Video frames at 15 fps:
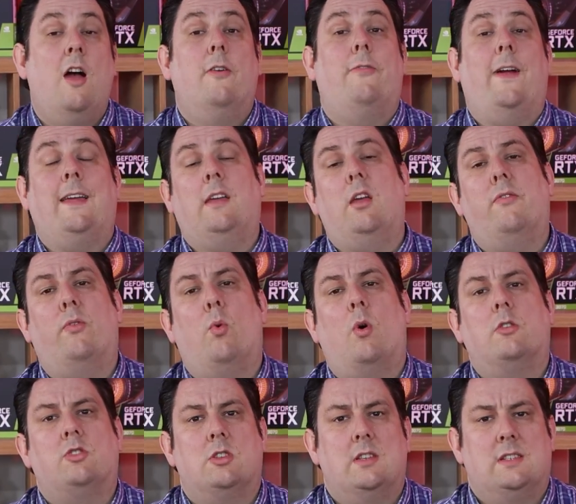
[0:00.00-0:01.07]
Thank you for
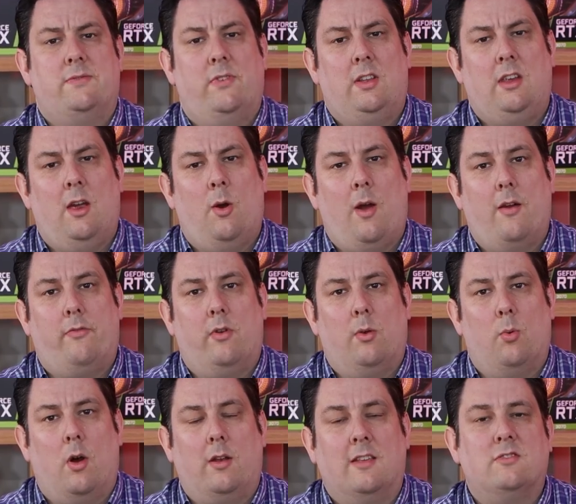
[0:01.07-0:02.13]
watching this video,
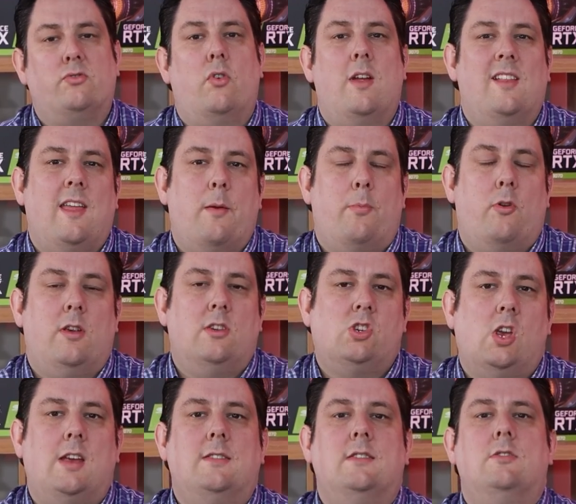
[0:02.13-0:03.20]
everyone. It's really
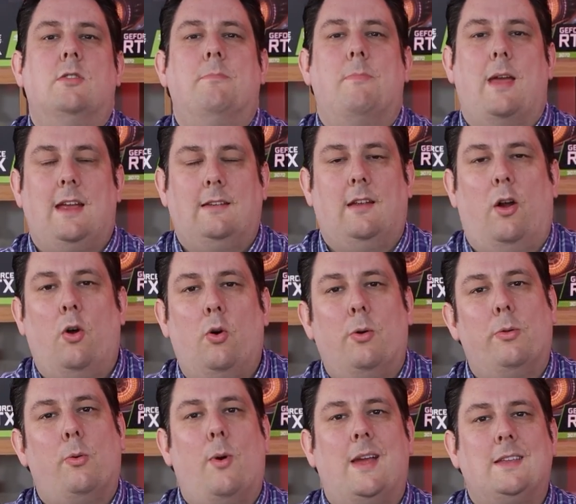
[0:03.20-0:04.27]
appreciated you made it
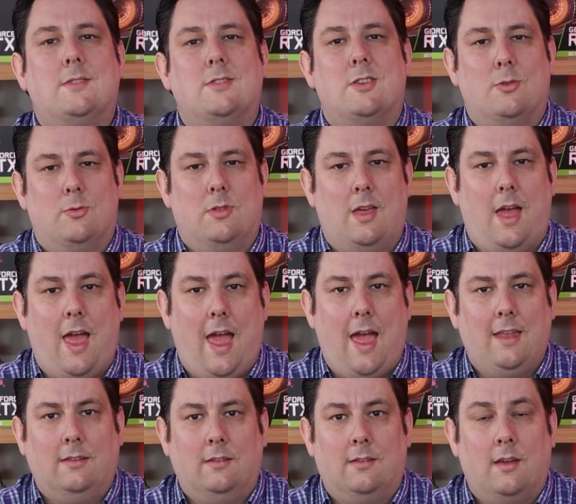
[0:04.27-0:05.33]
all the way to the
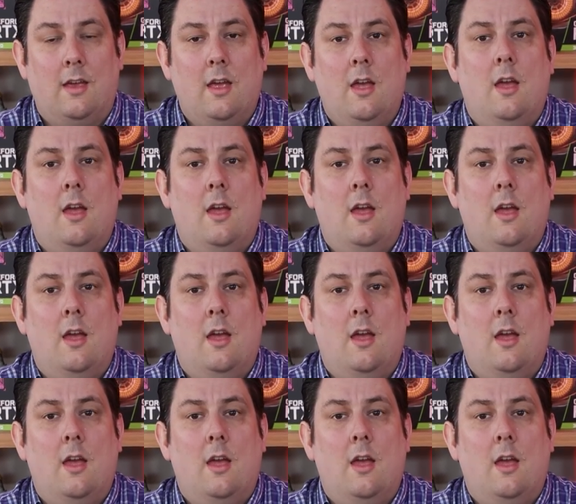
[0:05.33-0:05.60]
end.